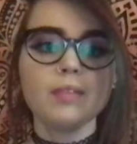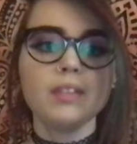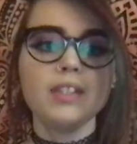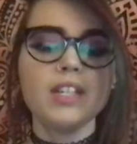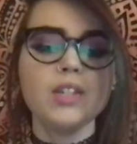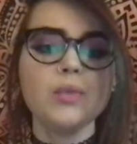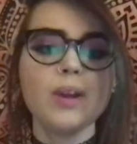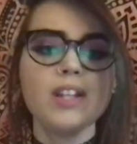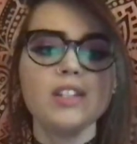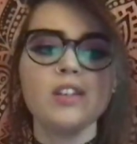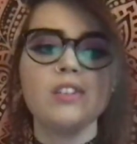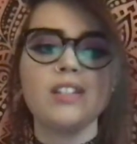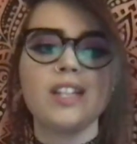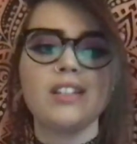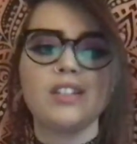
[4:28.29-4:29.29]
These rights
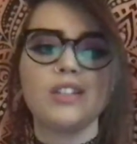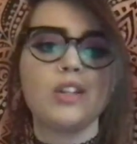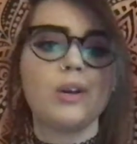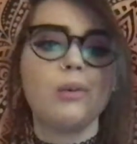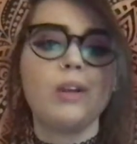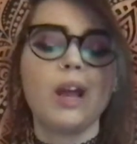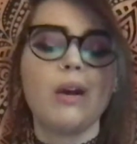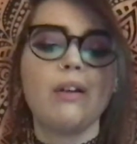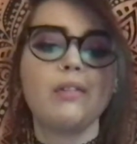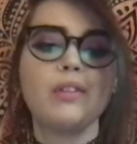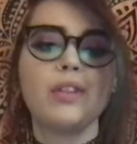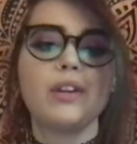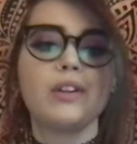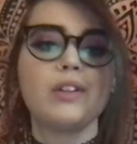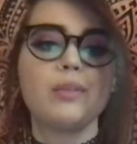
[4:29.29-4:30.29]
are set in stone, however,
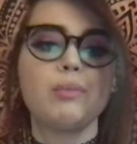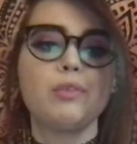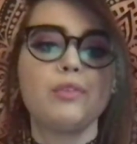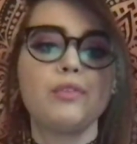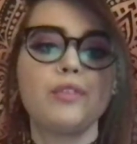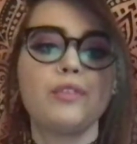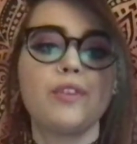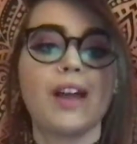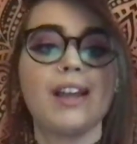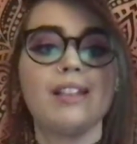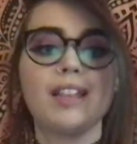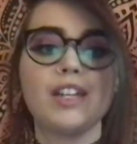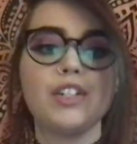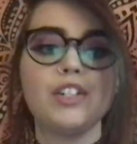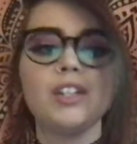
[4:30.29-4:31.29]
there is proof of
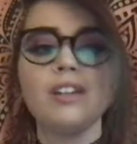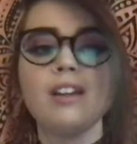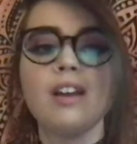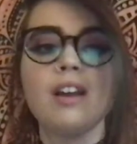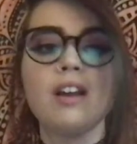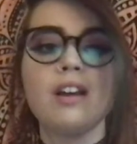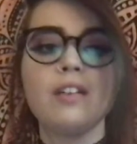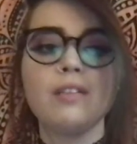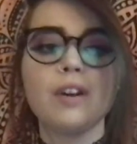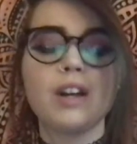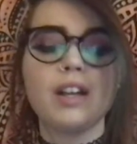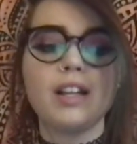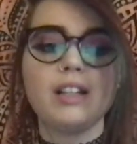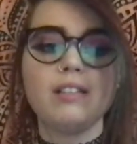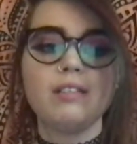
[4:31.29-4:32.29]
violation
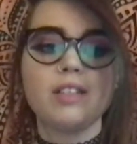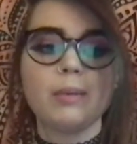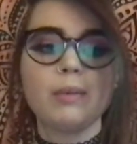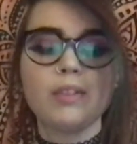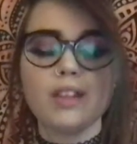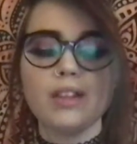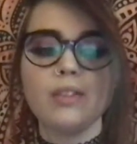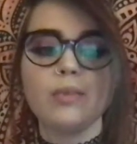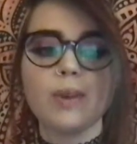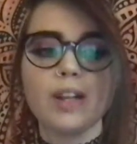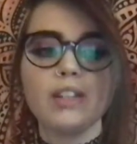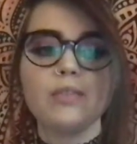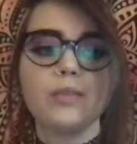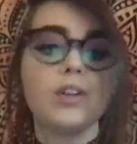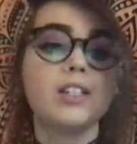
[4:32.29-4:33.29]
in some of these
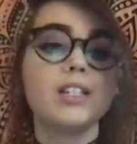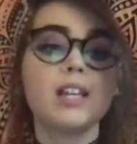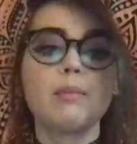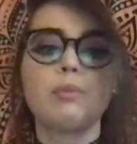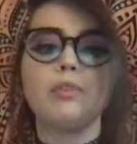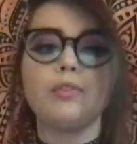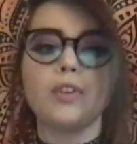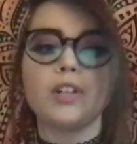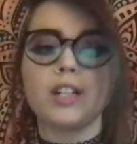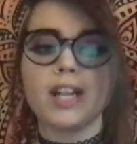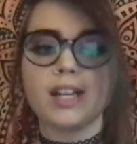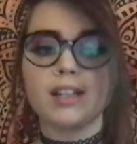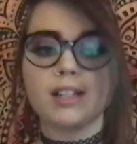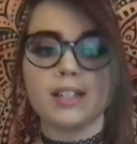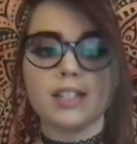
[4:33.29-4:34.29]
rights. For example,
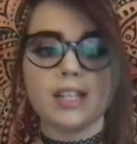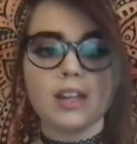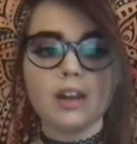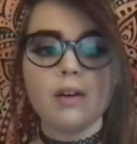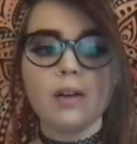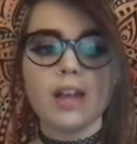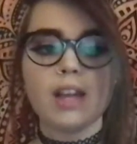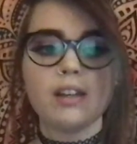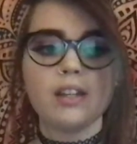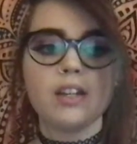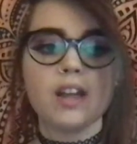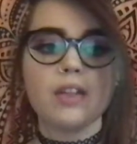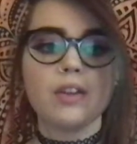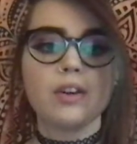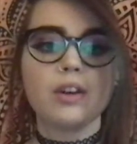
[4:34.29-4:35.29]
Ferdinand Castillo and
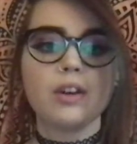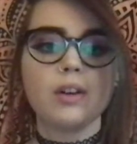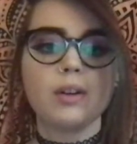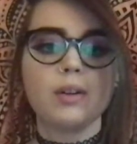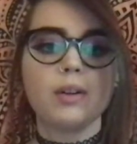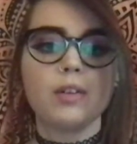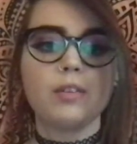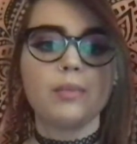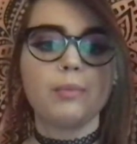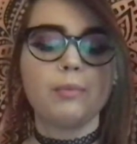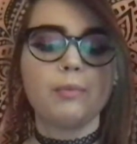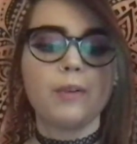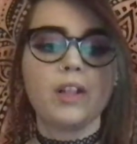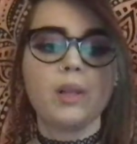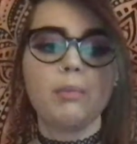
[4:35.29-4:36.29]
another
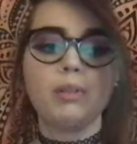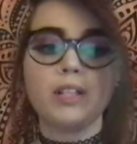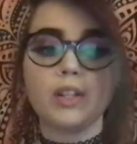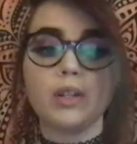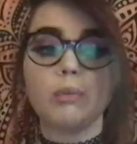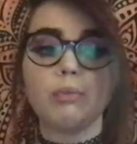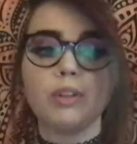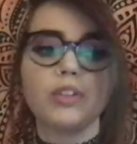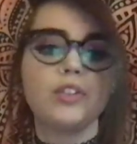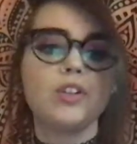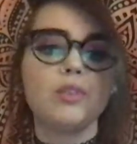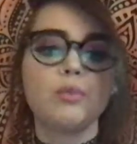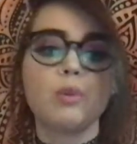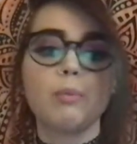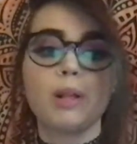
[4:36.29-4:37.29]
fellow political
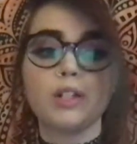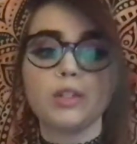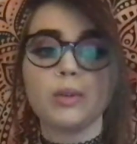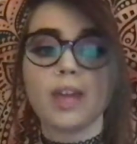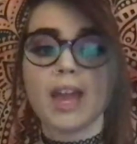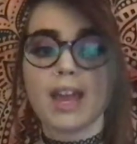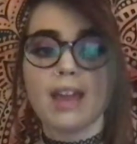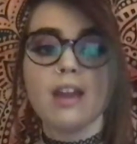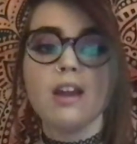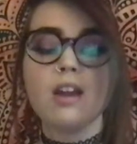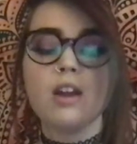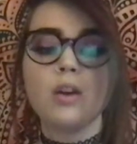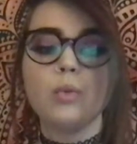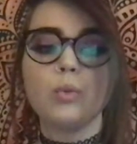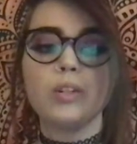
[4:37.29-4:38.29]
prisoner, Romel Tuque,
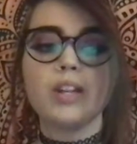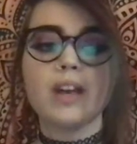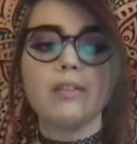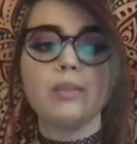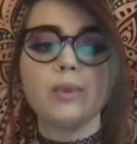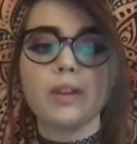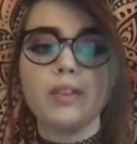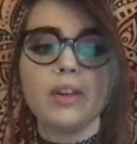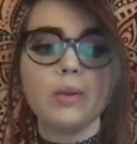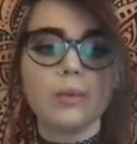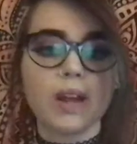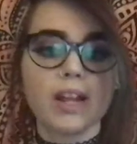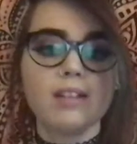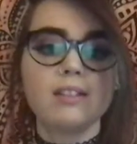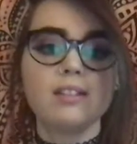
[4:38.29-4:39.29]
were never read their
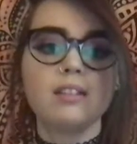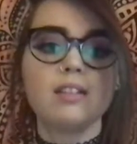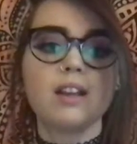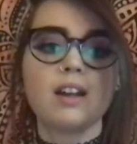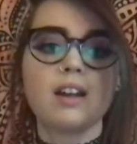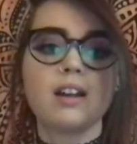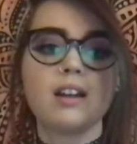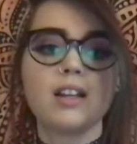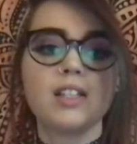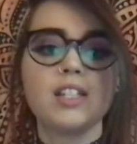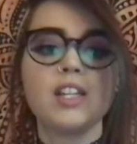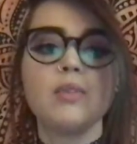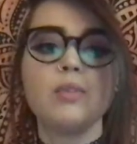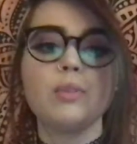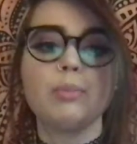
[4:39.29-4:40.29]
rights.
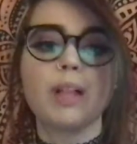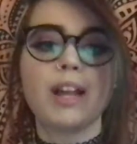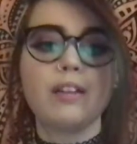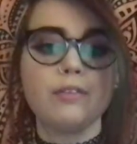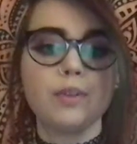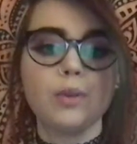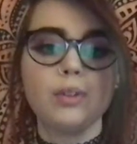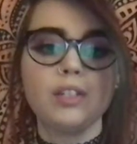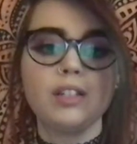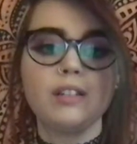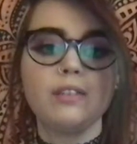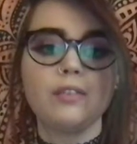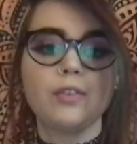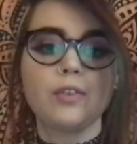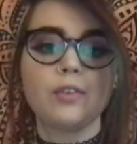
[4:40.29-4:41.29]
Castillo was
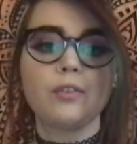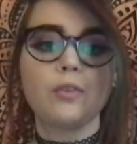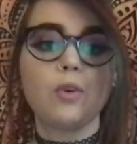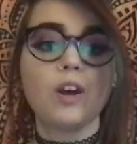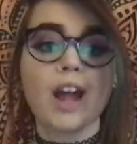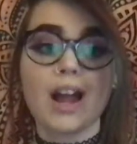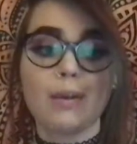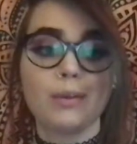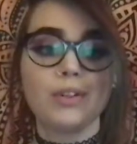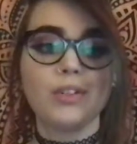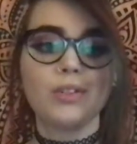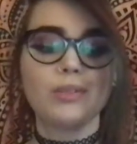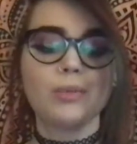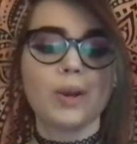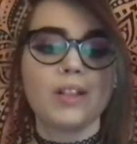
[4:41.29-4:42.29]
blindfolded for 4
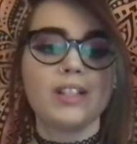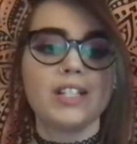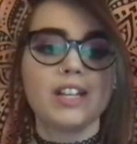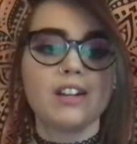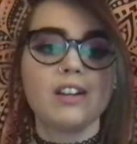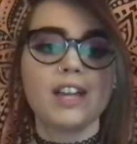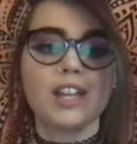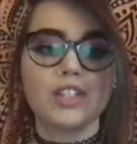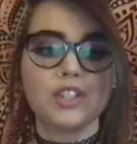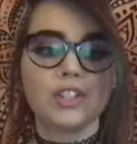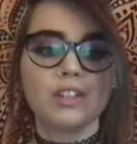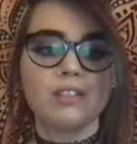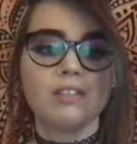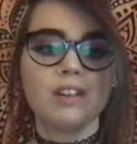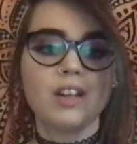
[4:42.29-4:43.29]
hours while
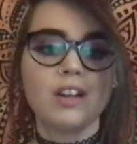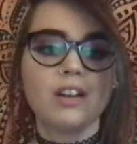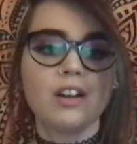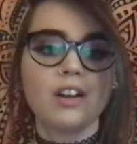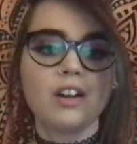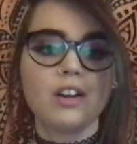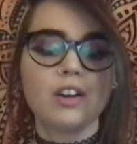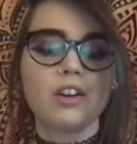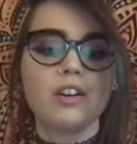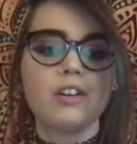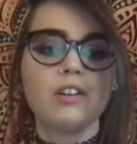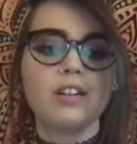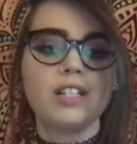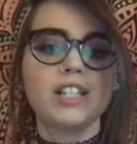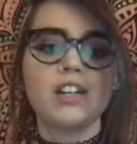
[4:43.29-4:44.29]
interrogation
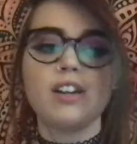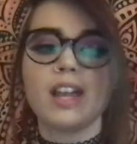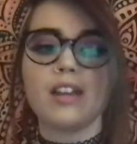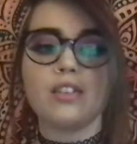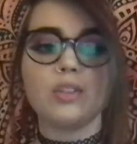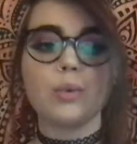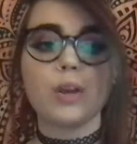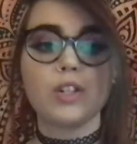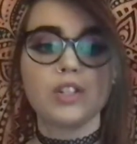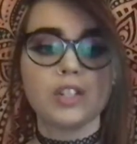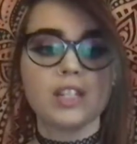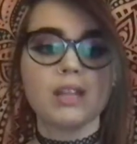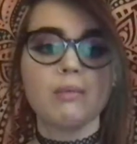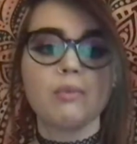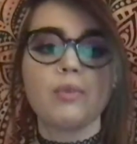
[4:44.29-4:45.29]
occurred. Interrogators
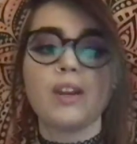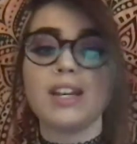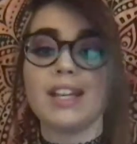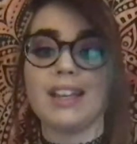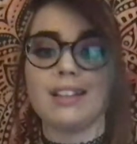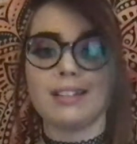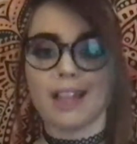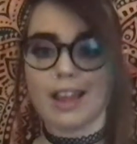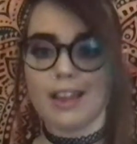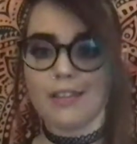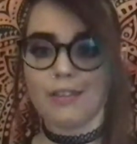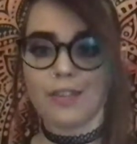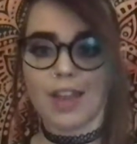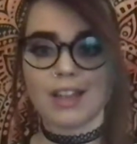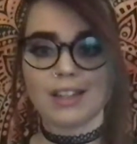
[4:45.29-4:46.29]
questioned him, threatening his
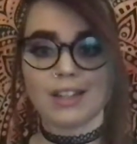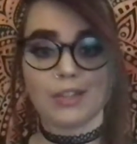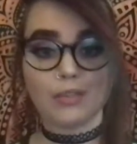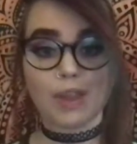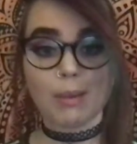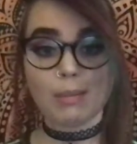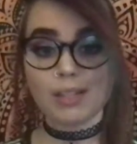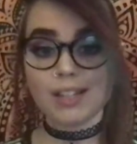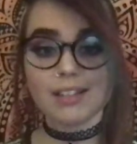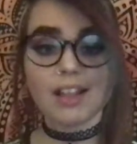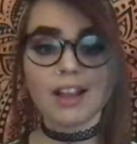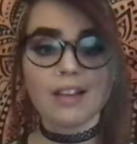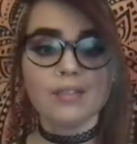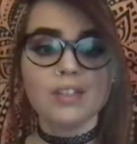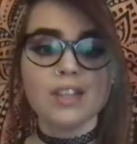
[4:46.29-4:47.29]
life and his family's
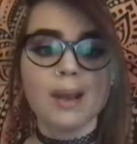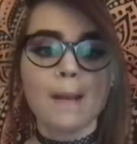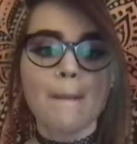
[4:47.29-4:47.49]
lives.